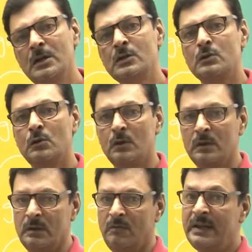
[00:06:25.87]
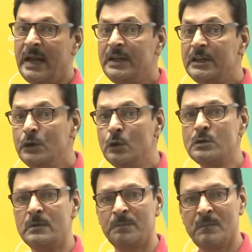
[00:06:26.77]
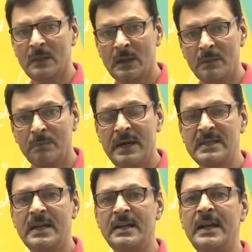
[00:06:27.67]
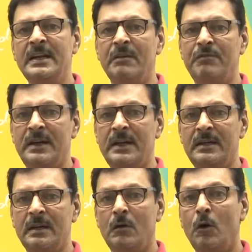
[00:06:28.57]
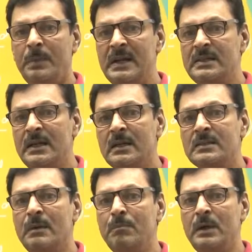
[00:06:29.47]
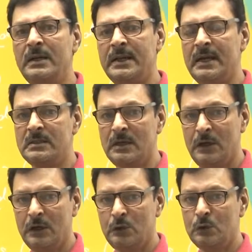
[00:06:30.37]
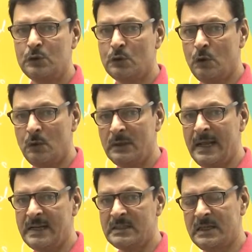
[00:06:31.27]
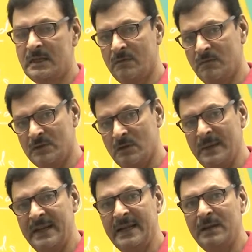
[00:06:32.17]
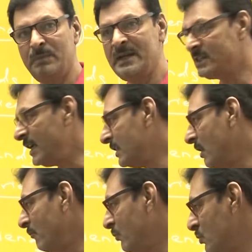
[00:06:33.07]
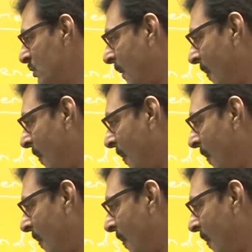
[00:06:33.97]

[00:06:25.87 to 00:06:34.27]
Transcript: So, we can use present indefinite or present simple tense to show the action which will be taking place in the future.